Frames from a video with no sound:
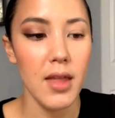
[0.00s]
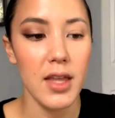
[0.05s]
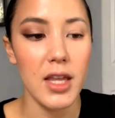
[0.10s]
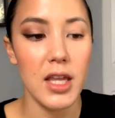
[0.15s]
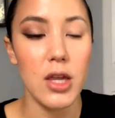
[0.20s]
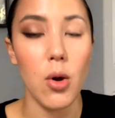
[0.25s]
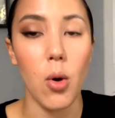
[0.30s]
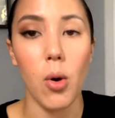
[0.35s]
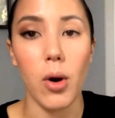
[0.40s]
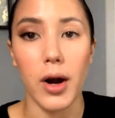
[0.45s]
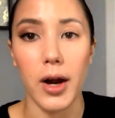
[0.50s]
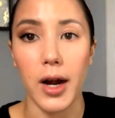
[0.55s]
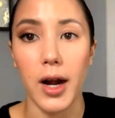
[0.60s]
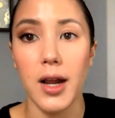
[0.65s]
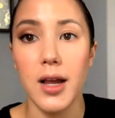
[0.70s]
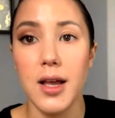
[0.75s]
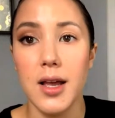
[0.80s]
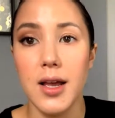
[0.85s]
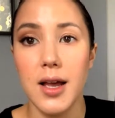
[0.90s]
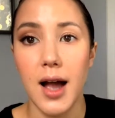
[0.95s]
your
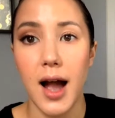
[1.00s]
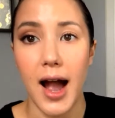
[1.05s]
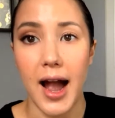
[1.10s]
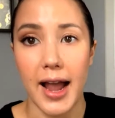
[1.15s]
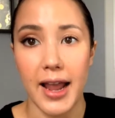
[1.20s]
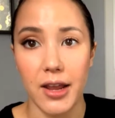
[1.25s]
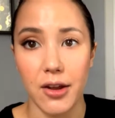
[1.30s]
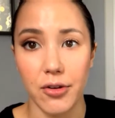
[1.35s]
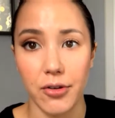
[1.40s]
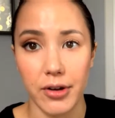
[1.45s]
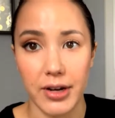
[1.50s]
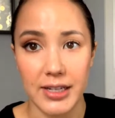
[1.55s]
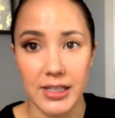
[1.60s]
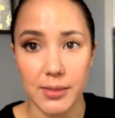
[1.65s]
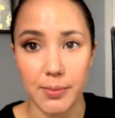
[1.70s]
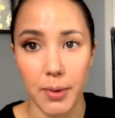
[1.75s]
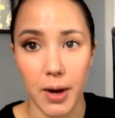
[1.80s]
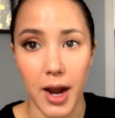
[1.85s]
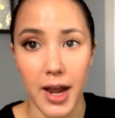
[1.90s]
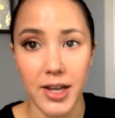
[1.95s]
Eye Crease
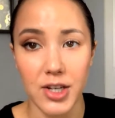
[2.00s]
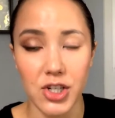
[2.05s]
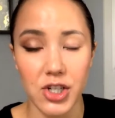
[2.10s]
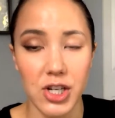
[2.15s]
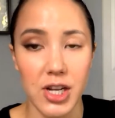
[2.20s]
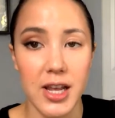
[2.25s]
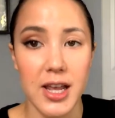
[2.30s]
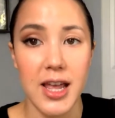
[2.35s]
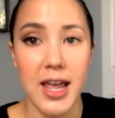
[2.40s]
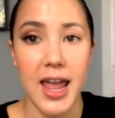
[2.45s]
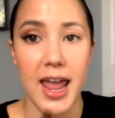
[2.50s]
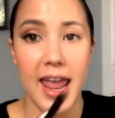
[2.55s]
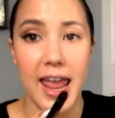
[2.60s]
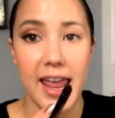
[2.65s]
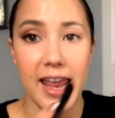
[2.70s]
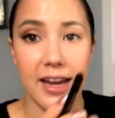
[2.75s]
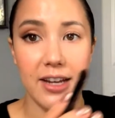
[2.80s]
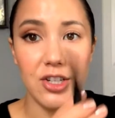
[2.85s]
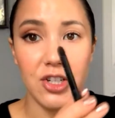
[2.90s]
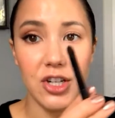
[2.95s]
Brush,
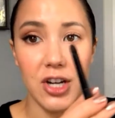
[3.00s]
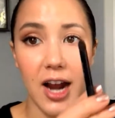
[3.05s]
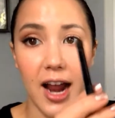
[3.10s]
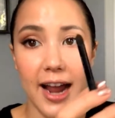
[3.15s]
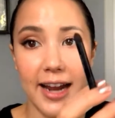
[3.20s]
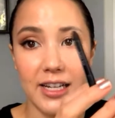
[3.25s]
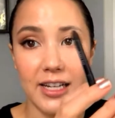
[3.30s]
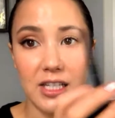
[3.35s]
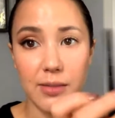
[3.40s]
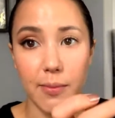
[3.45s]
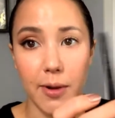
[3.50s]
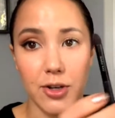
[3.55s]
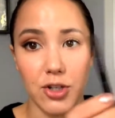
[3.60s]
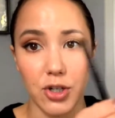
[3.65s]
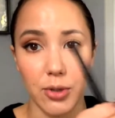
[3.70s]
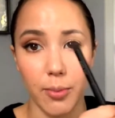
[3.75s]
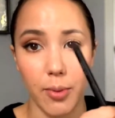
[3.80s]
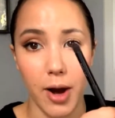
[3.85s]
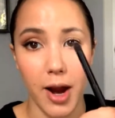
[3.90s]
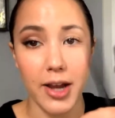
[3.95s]
and your Eye
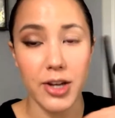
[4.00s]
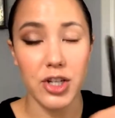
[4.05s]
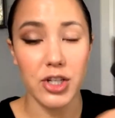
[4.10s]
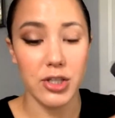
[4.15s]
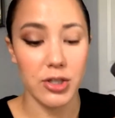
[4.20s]
Smudger Brush.